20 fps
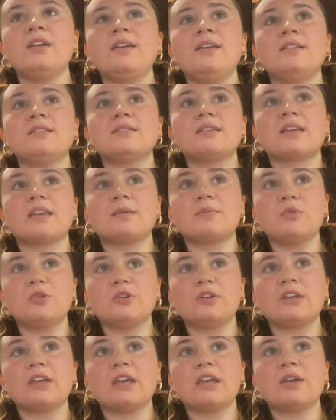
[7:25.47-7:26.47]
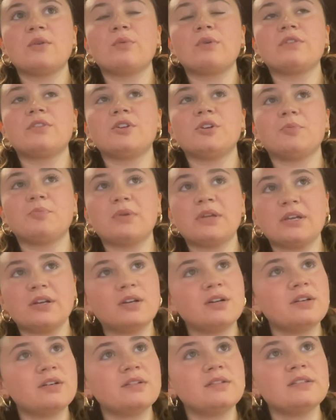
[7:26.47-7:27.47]
to communicate with your
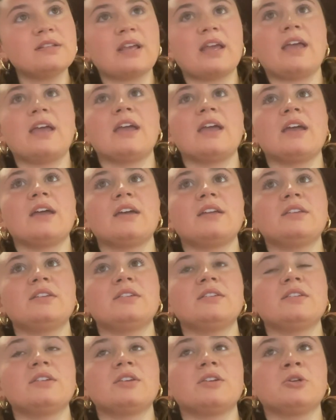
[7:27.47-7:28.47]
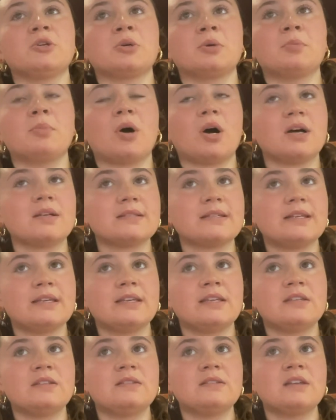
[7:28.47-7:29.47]
peers and your
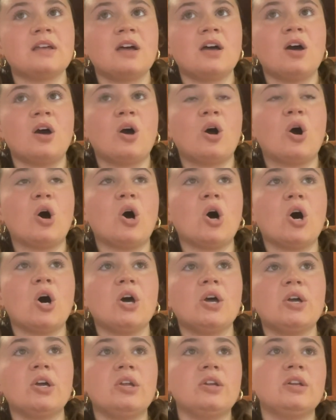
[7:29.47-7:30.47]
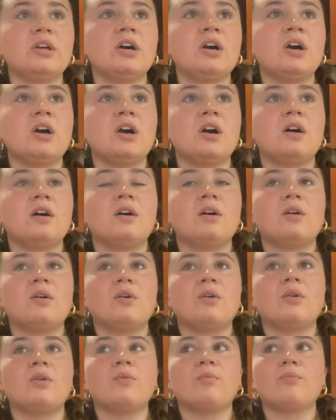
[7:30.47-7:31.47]
bosses on
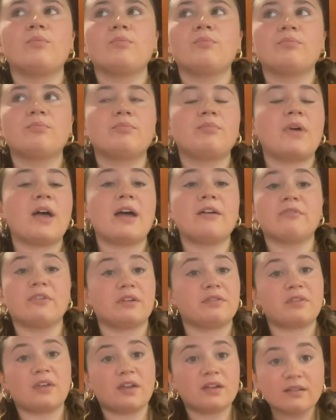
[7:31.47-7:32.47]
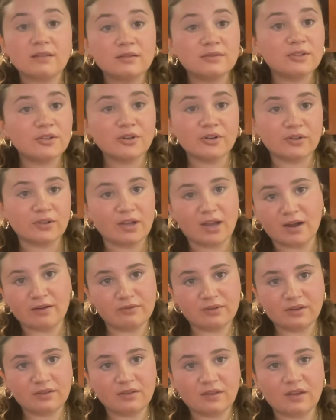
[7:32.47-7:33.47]
everything, literally
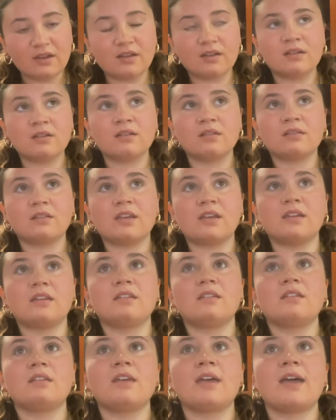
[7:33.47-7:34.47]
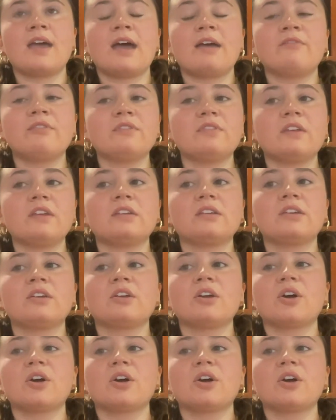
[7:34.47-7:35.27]
everything. Like everything can